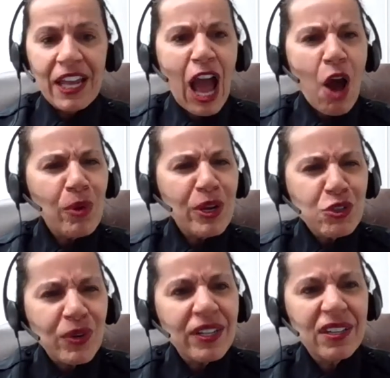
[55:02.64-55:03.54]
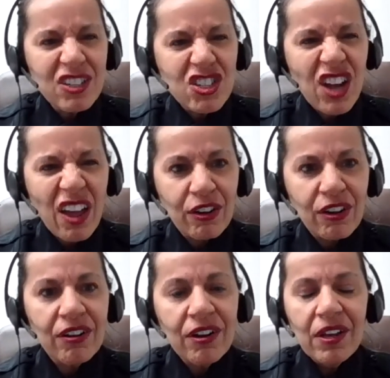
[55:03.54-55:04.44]
how we treated each
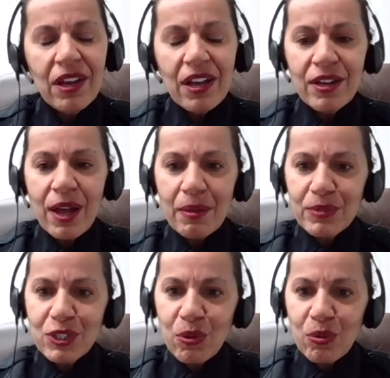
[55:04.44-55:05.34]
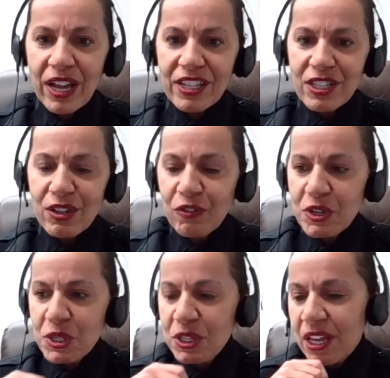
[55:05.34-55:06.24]
other. So that's the
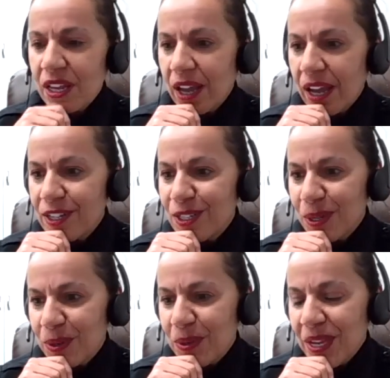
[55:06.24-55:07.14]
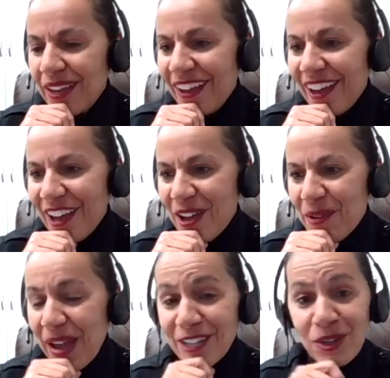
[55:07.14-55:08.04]
first thing I do.
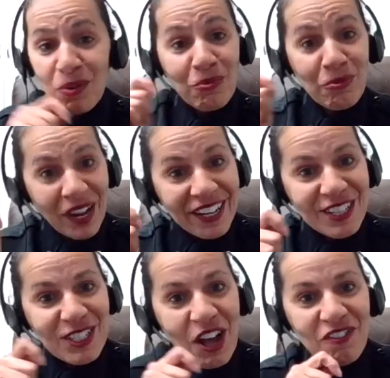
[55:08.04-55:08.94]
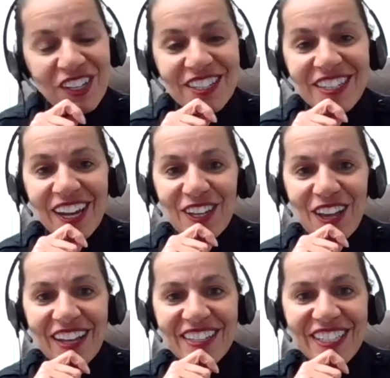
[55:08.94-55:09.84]
I don't run as often as I
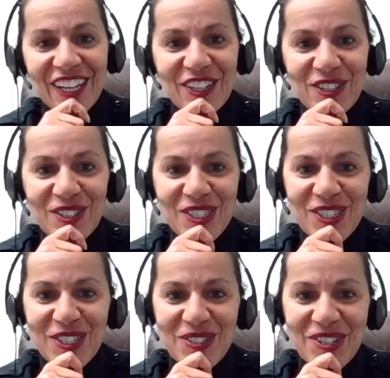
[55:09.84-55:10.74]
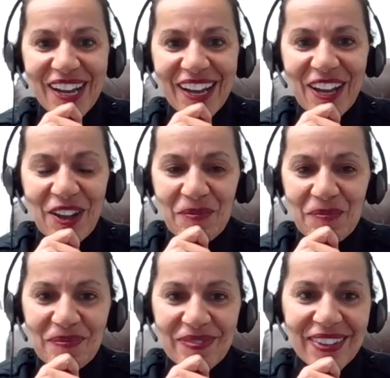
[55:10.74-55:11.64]
used
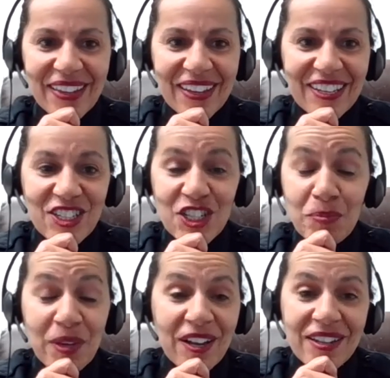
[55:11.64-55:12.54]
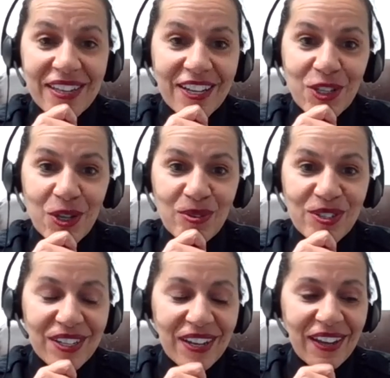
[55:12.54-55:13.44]
to, just because I
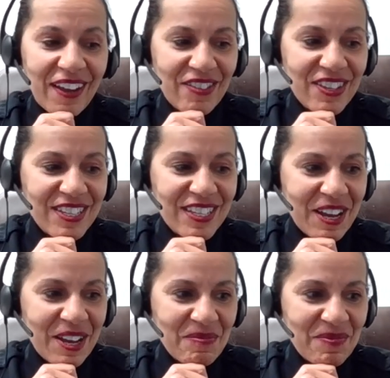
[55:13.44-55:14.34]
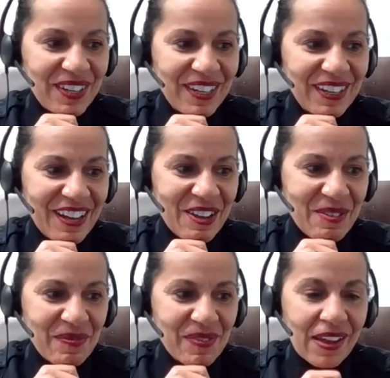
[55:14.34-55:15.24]
don't have the time, but
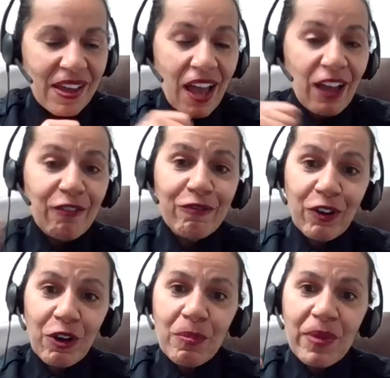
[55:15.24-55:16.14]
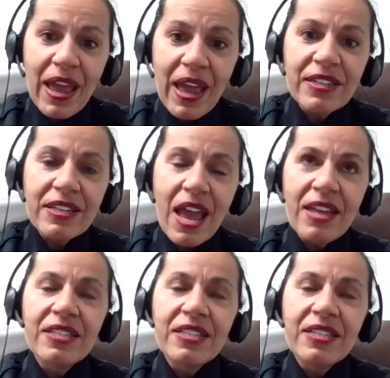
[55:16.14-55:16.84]
I affirm and